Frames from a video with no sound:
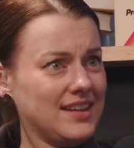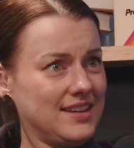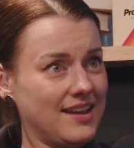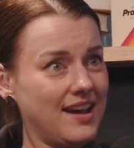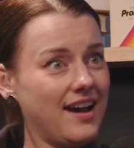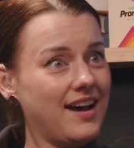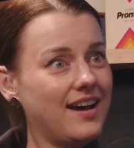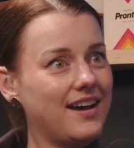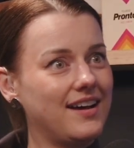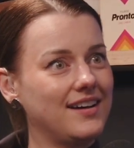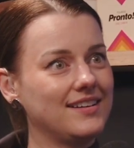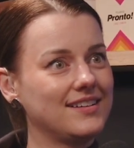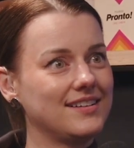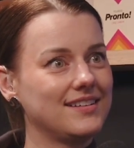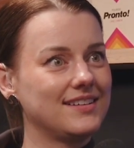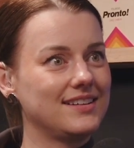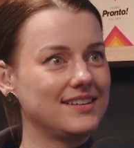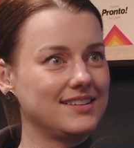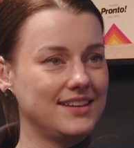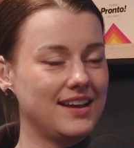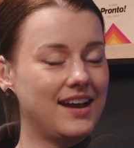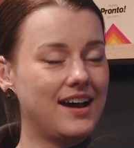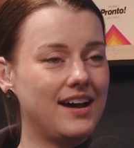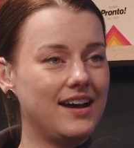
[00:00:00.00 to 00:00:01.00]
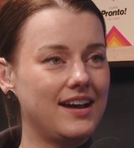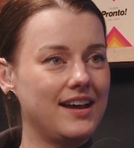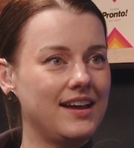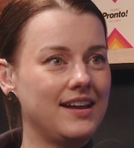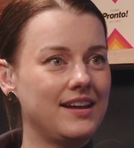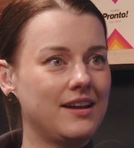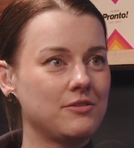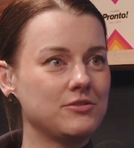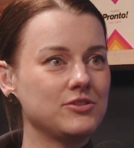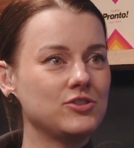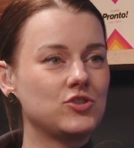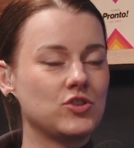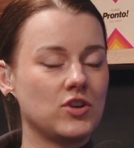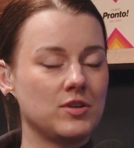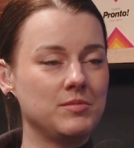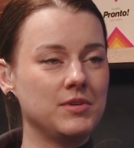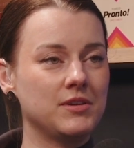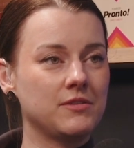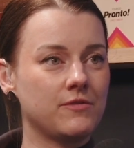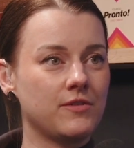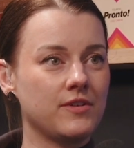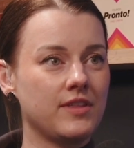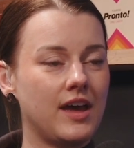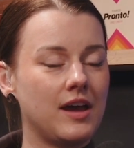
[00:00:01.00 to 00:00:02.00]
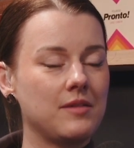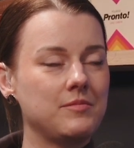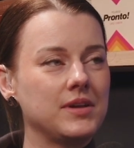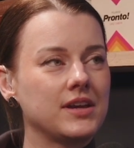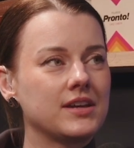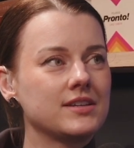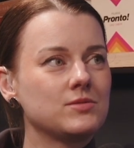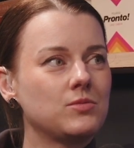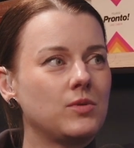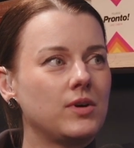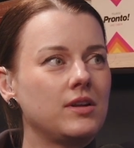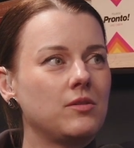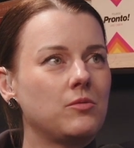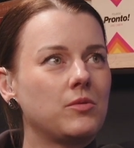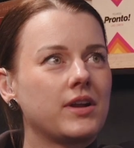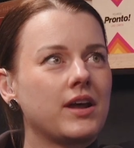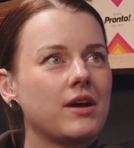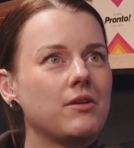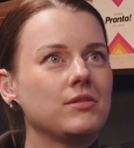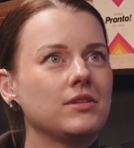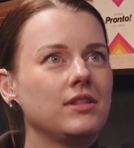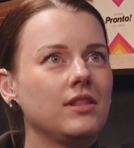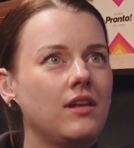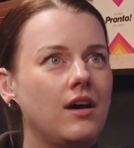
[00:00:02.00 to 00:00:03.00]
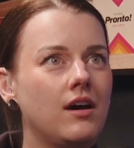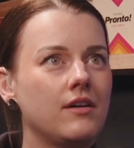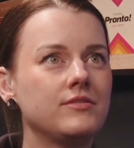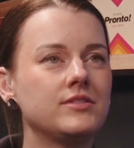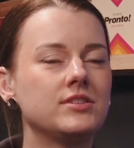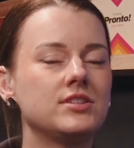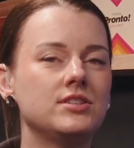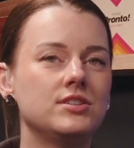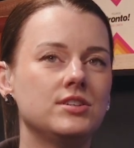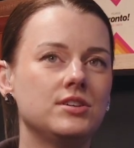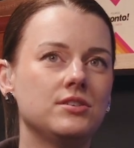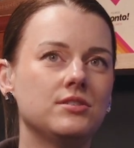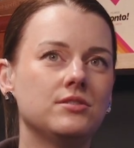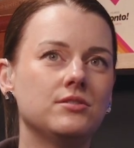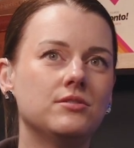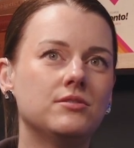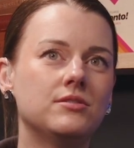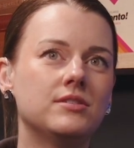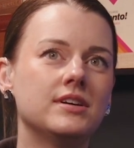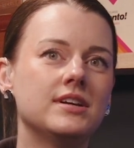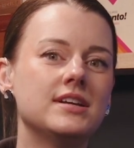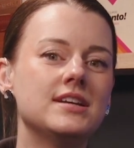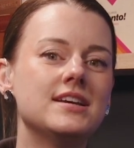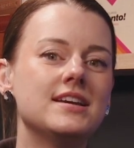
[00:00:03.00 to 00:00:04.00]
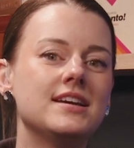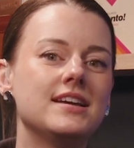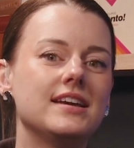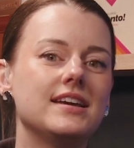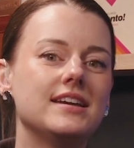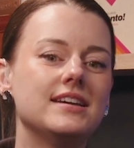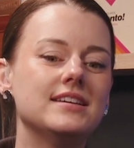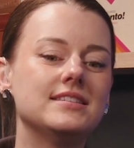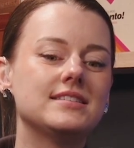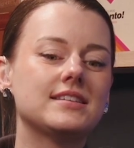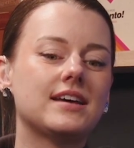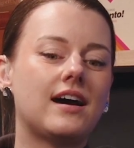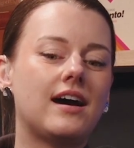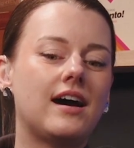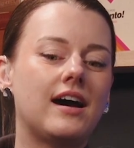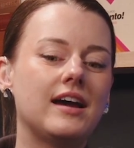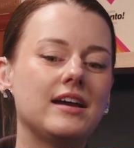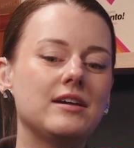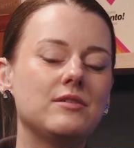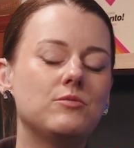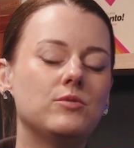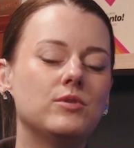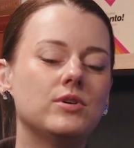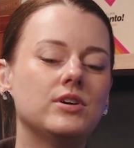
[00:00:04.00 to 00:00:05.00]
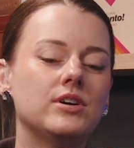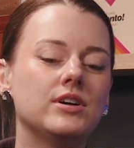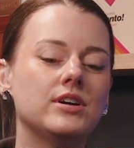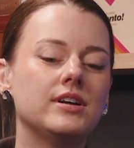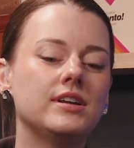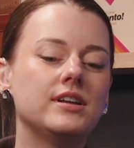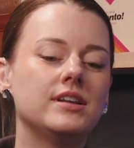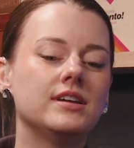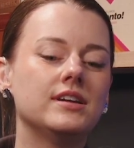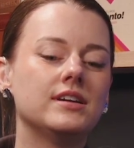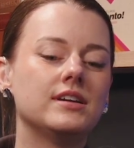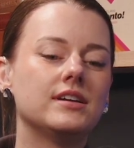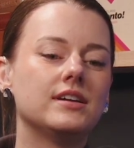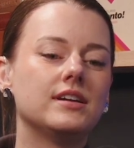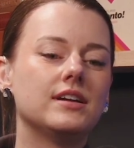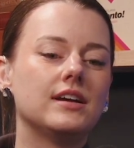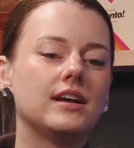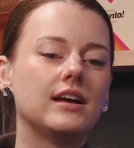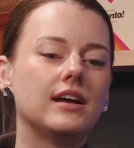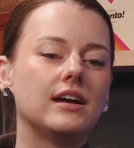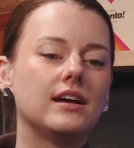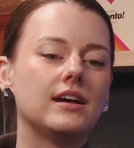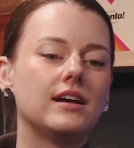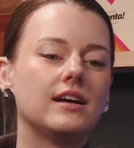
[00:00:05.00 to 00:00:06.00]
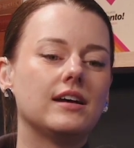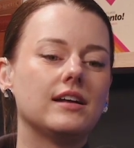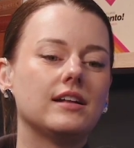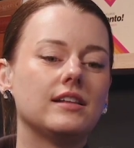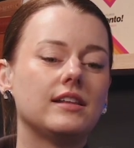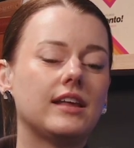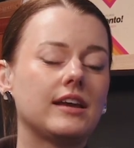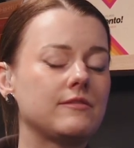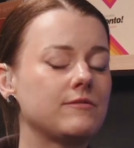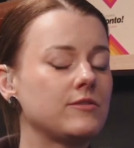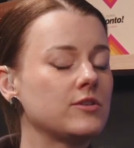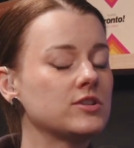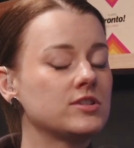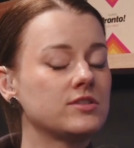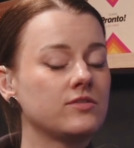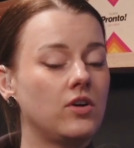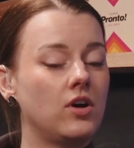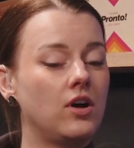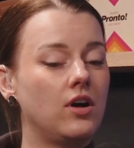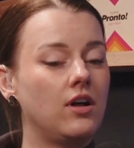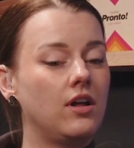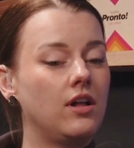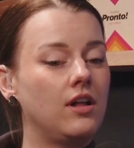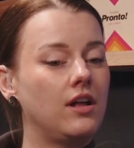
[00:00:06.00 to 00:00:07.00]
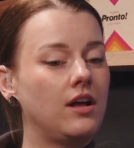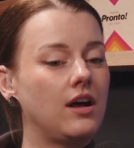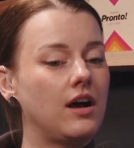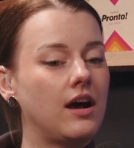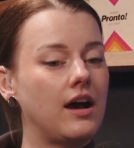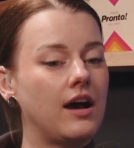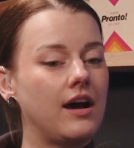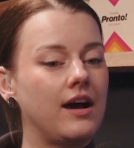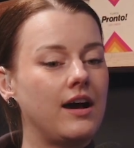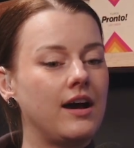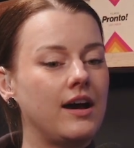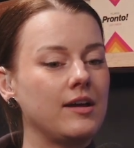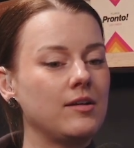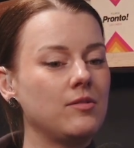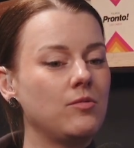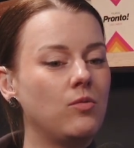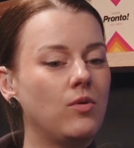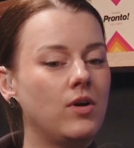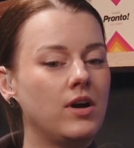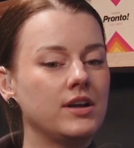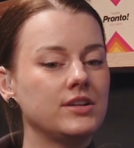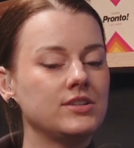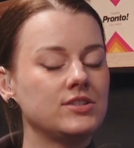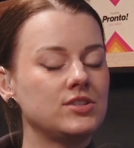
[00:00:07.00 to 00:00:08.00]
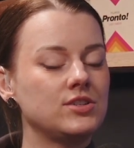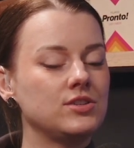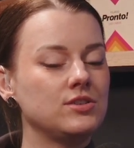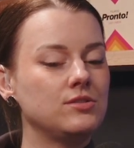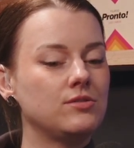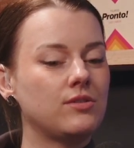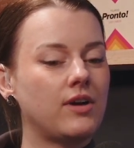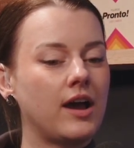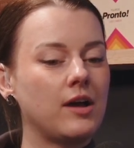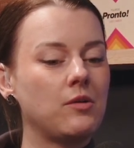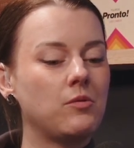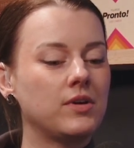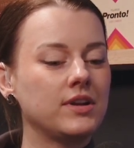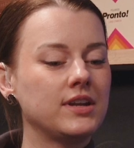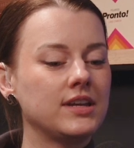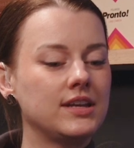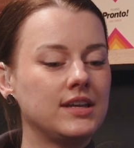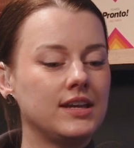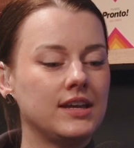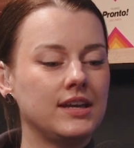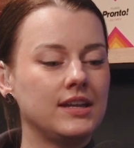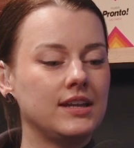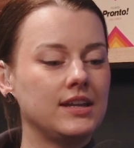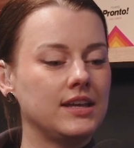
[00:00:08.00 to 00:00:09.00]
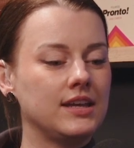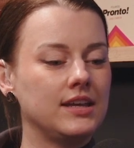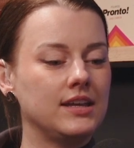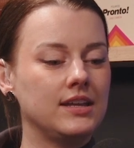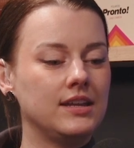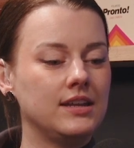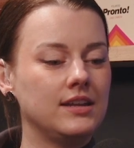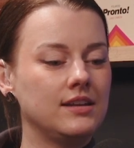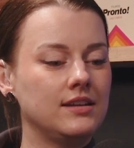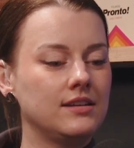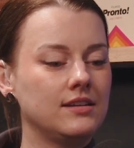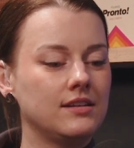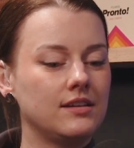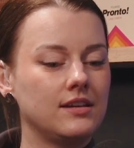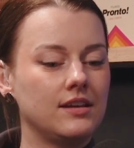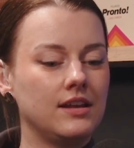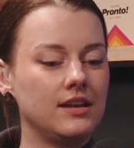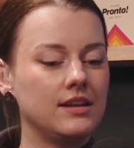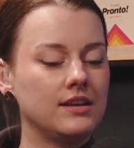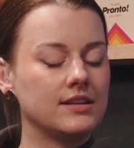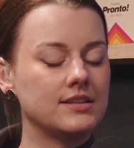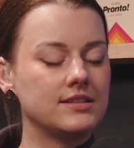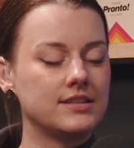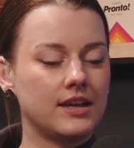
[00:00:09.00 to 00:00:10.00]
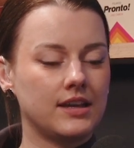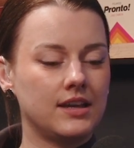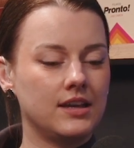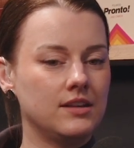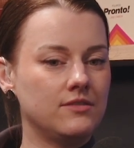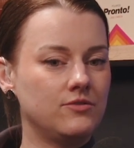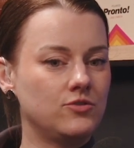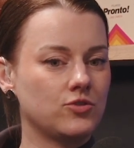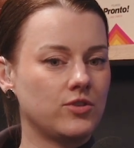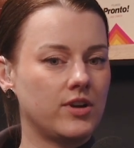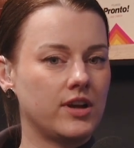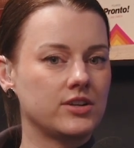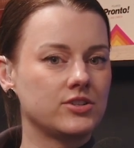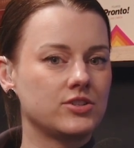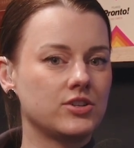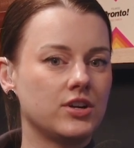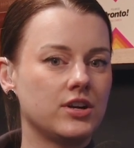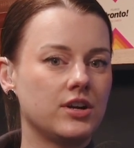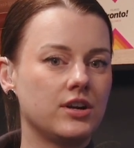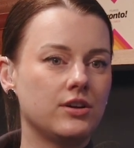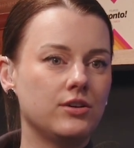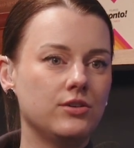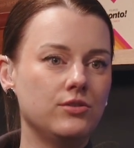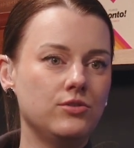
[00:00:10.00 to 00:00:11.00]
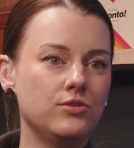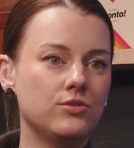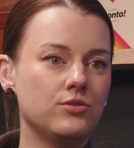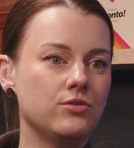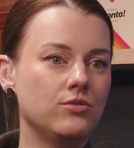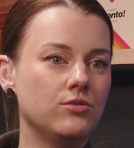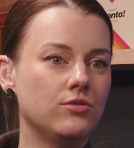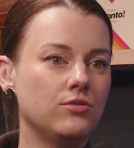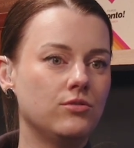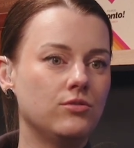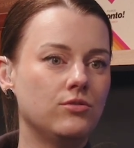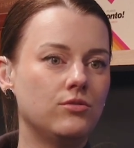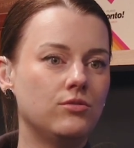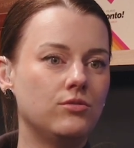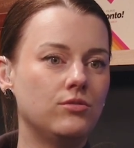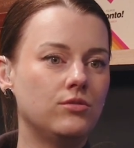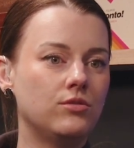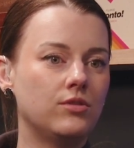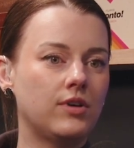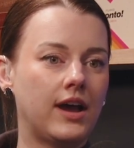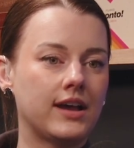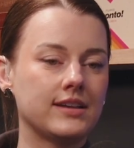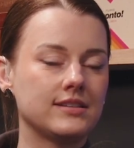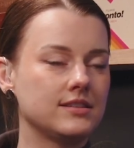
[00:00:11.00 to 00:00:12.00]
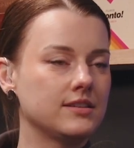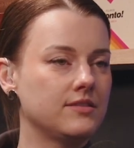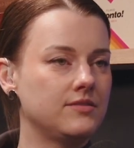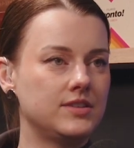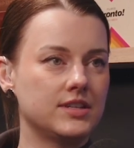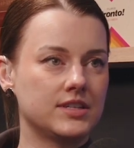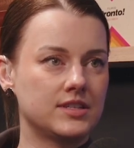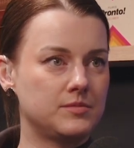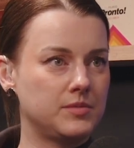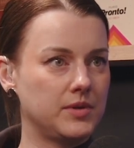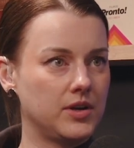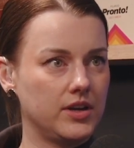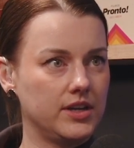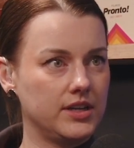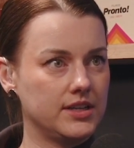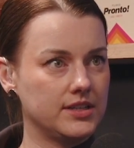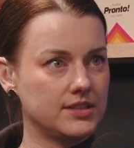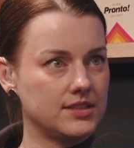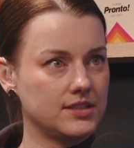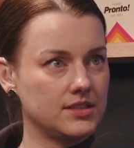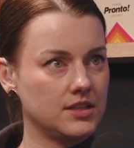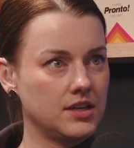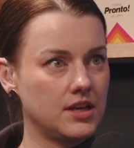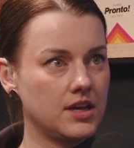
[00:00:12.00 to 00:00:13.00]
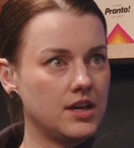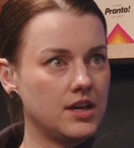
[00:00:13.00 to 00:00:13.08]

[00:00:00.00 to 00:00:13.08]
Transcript: Yeah. And I was dreaming for that because what I would love to do is I would, like, first of all, I want to get in an executive director who has lived experience.